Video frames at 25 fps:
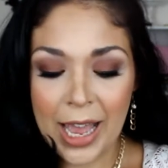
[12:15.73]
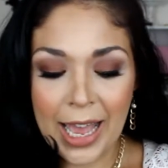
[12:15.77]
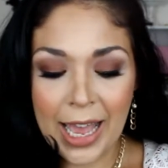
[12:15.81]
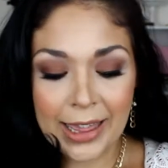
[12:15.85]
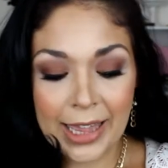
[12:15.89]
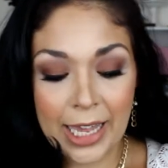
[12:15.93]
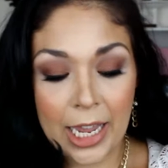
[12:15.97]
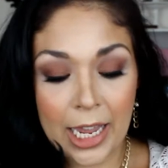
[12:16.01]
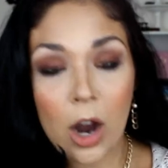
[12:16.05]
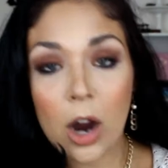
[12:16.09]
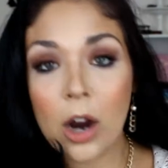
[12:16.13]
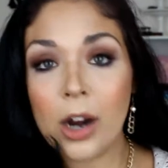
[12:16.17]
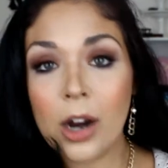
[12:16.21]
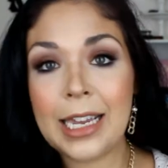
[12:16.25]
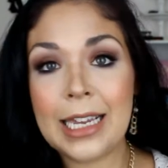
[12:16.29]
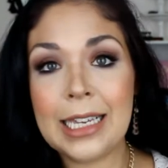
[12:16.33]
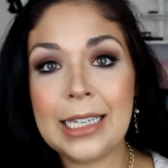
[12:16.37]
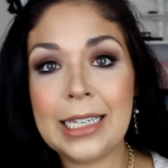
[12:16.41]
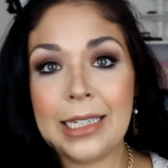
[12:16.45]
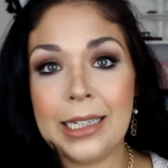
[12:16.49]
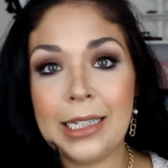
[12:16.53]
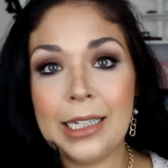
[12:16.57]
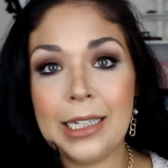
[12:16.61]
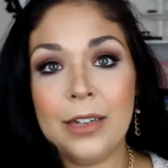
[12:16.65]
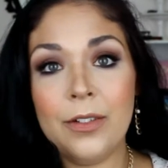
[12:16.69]
They are
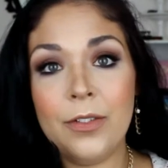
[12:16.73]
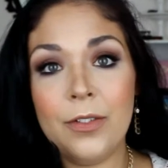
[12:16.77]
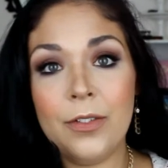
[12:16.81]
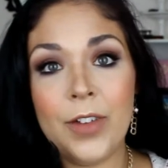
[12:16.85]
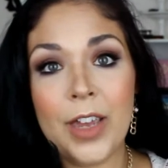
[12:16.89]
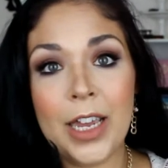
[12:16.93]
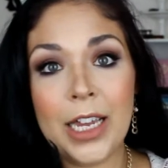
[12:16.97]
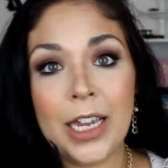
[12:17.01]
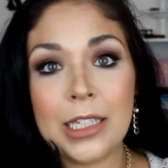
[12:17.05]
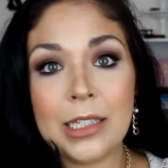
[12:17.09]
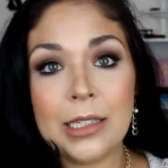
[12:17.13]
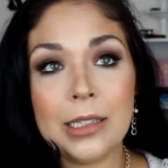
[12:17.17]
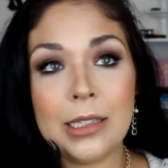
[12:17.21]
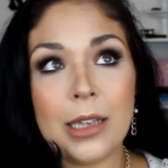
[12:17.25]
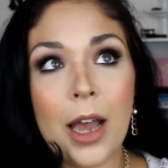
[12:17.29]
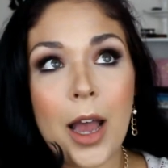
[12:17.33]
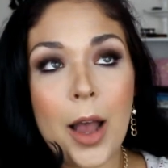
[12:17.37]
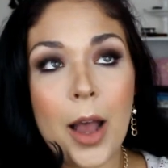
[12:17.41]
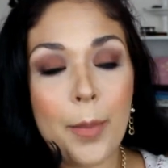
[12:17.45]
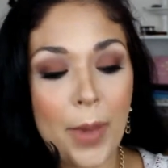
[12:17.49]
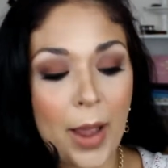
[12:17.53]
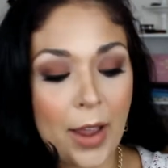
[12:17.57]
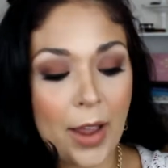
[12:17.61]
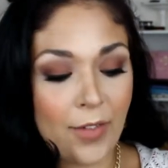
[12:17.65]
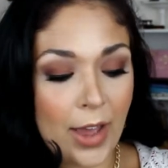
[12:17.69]
easily to fix. Um,
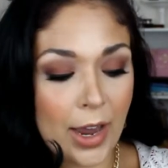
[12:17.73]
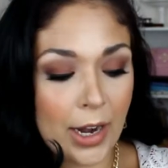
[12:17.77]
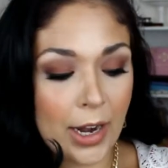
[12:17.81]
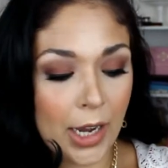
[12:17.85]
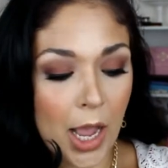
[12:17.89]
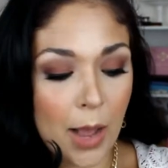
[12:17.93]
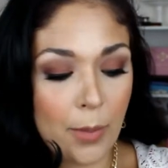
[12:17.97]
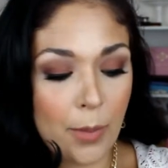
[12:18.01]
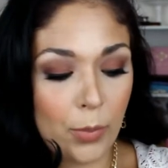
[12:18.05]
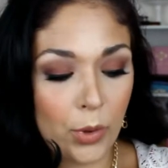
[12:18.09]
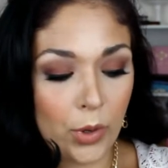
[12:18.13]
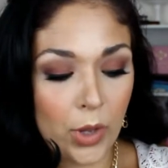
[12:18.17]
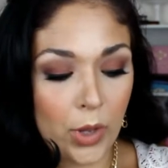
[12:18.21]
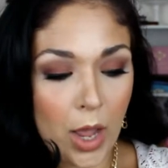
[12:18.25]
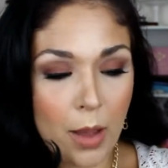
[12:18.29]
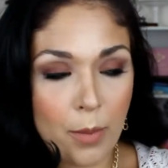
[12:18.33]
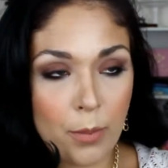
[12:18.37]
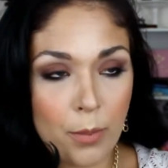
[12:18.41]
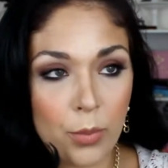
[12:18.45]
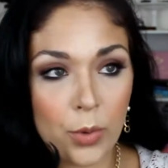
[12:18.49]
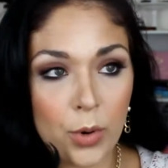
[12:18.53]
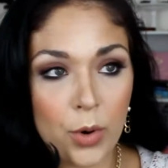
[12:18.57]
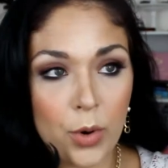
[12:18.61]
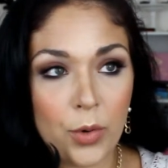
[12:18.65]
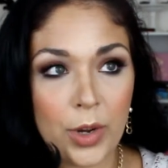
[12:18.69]
I've had a couple come
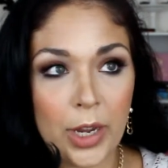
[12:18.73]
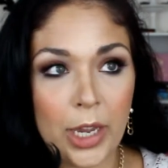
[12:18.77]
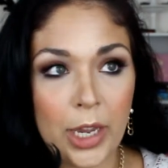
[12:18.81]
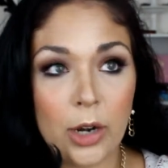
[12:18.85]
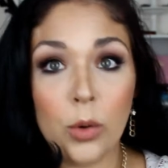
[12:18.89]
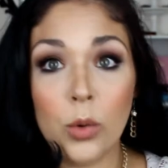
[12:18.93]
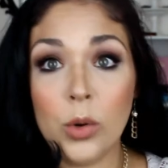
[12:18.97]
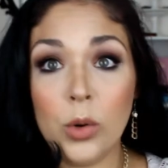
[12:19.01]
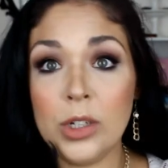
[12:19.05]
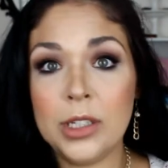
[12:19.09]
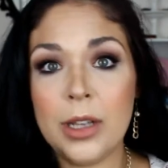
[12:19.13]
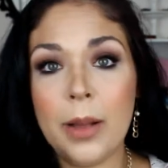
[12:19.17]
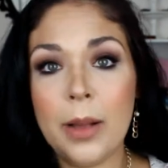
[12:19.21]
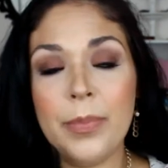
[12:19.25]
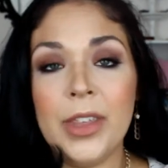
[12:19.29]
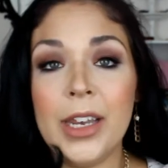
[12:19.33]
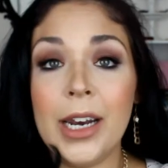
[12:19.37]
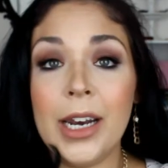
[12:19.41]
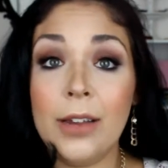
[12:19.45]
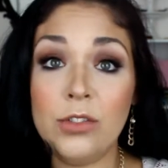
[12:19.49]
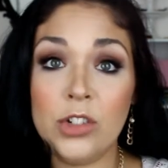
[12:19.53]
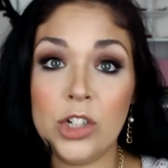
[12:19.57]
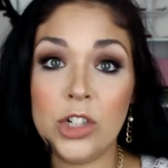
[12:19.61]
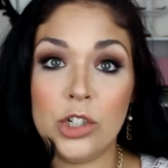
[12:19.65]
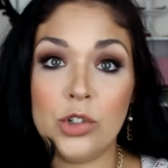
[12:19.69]
broken or some that
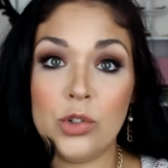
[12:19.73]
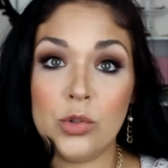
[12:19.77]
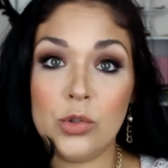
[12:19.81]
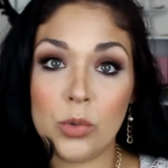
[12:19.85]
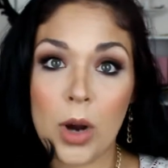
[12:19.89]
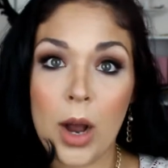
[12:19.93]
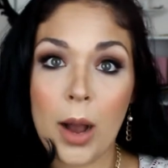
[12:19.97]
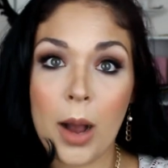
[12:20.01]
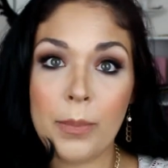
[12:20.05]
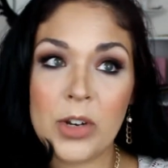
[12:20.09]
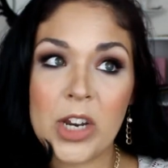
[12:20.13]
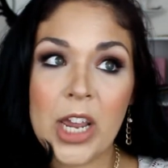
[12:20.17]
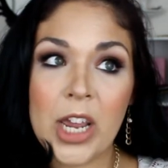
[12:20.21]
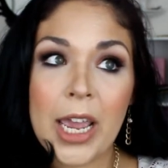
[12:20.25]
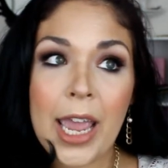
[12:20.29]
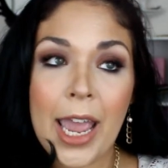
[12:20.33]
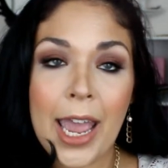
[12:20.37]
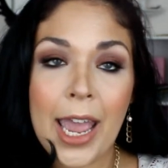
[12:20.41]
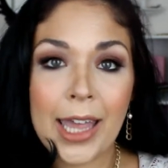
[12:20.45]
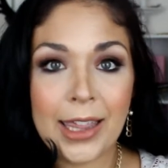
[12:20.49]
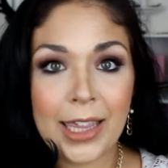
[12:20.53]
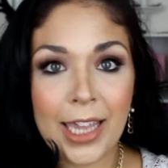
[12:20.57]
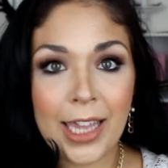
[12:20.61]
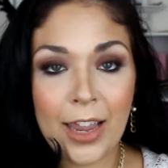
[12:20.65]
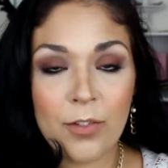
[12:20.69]
I've just dropped
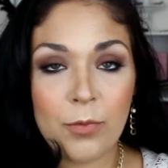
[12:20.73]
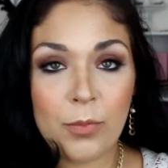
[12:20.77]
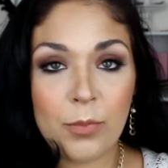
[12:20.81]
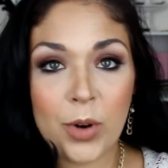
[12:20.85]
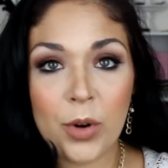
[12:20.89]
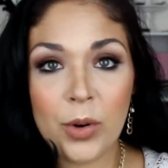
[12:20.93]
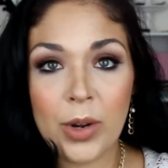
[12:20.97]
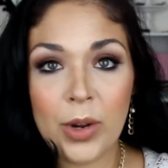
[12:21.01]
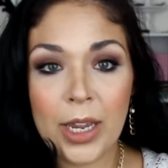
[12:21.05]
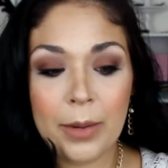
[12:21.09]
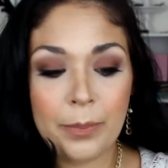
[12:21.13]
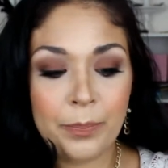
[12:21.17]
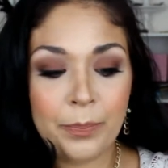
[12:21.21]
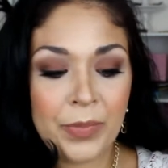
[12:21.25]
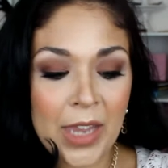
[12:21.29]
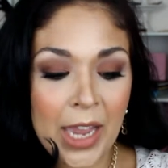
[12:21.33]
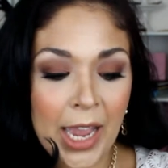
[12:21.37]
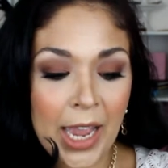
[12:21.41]
and they have broken,